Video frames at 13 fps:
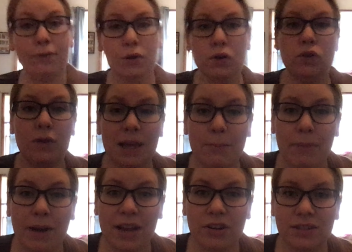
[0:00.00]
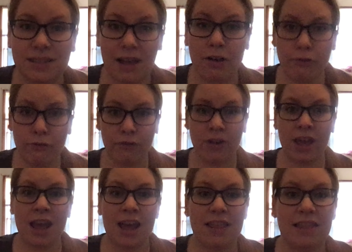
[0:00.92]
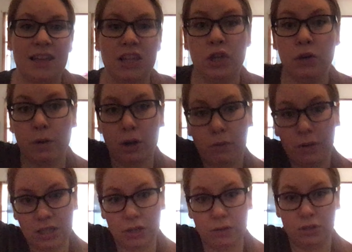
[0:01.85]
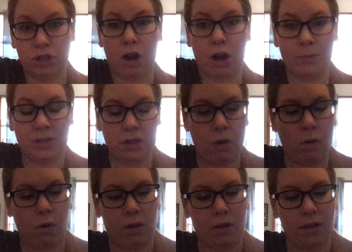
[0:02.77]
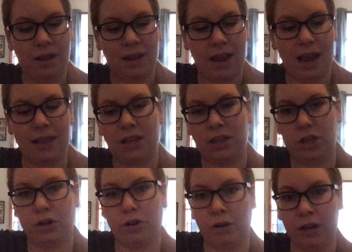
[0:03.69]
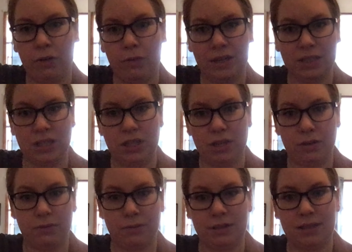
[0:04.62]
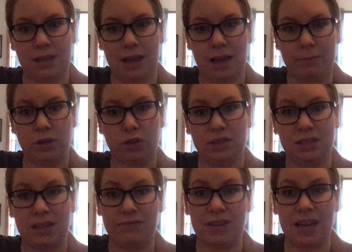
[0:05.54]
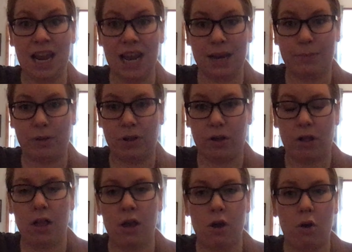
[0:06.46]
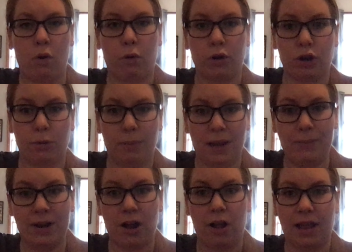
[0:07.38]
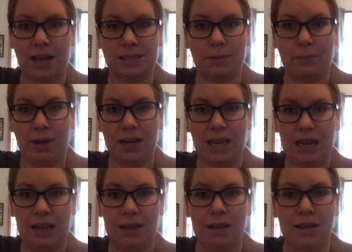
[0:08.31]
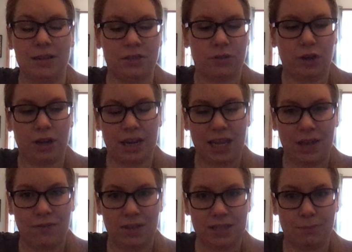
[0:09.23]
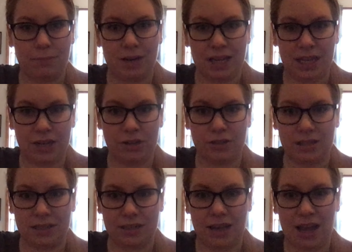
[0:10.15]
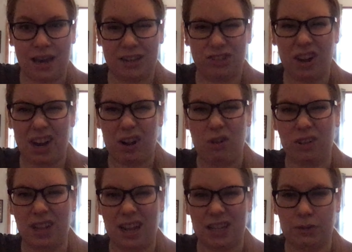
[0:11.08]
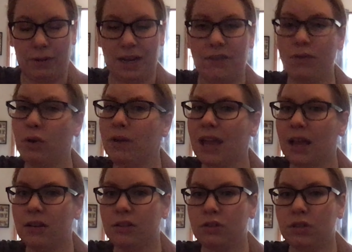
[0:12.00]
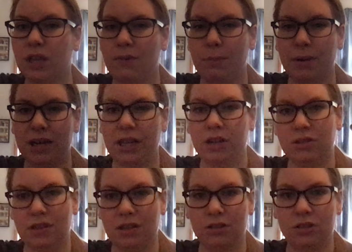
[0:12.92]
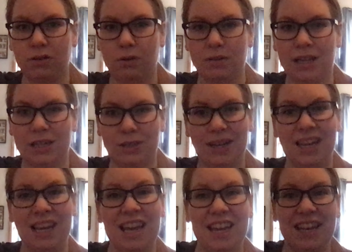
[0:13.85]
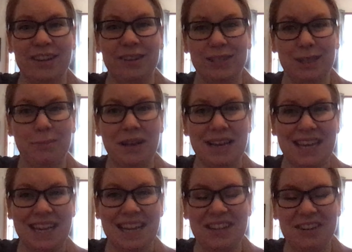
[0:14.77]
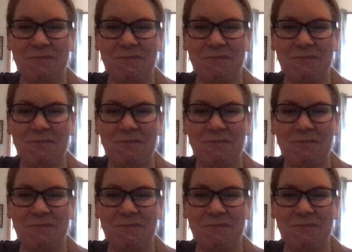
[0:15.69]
you're doing it by yourself, then you are going to use your arm as a hole and then you're going to use um, your stuffed animal or your baby doll as a bunny. So you're going to give it some bunny ears and try to hold on to it. If you can't give it bunny ears, then just hold on to it. Here's the bunny.